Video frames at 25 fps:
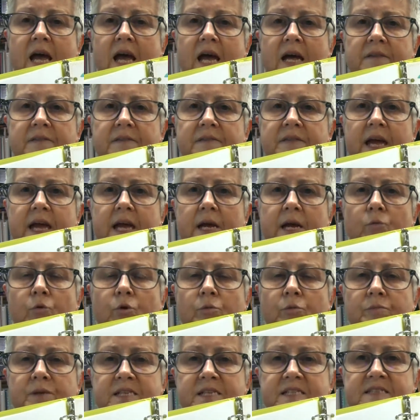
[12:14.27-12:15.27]
and they
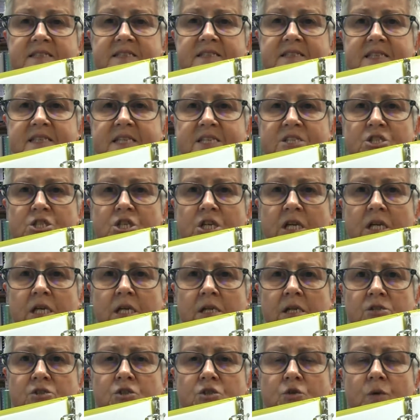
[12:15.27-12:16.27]
will be
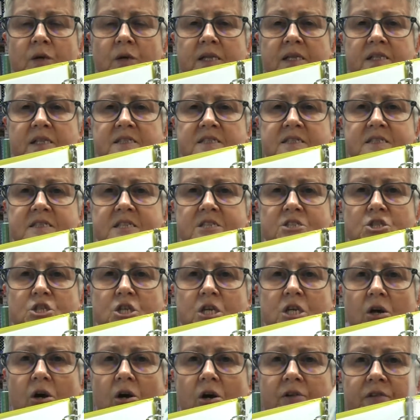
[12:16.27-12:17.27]
stitching, doing the
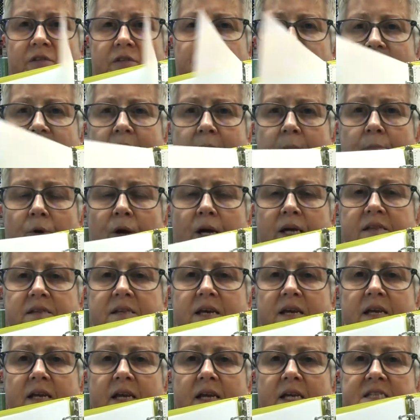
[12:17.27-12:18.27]
stitching on the fabric
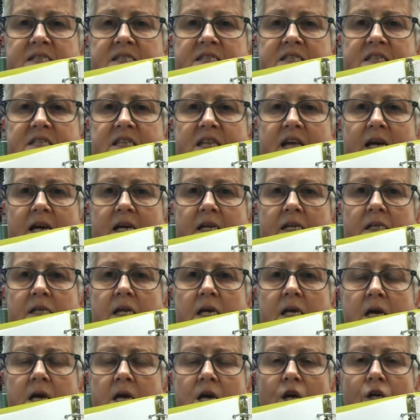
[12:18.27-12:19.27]
that is then
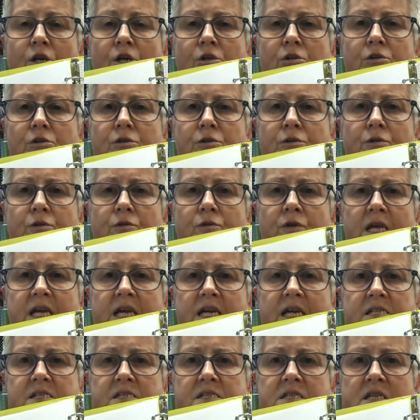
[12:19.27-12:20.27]
glued
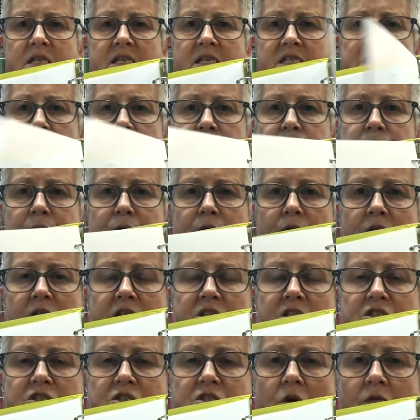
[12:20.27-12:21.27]
into this book
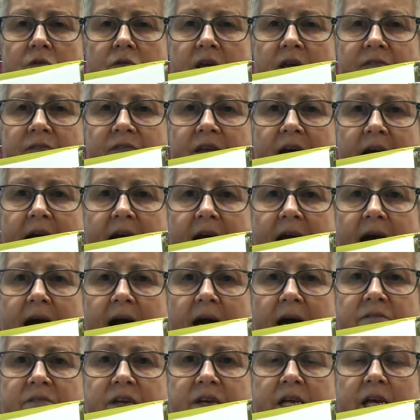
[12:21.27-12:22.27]
so that they
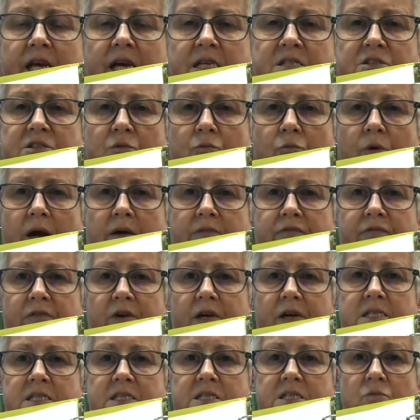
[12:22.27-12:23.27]
have it as a
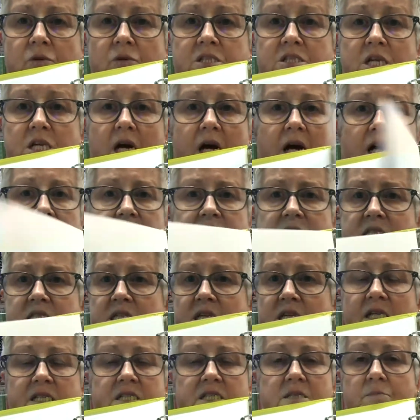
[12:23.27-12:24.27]
reference, which I just
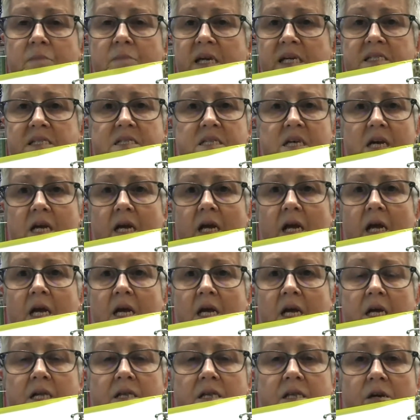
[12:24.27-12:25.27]
think is amazing.
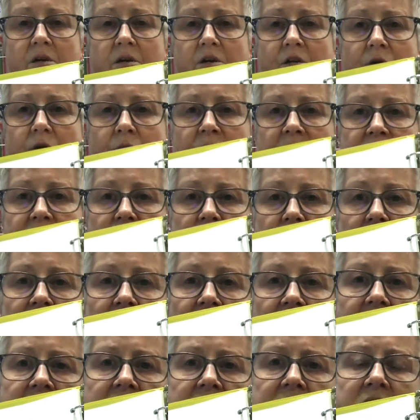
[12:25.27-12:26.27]
They're going to be
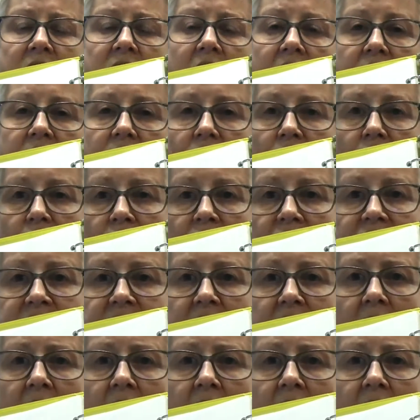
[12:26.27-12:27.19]
doing inside curves,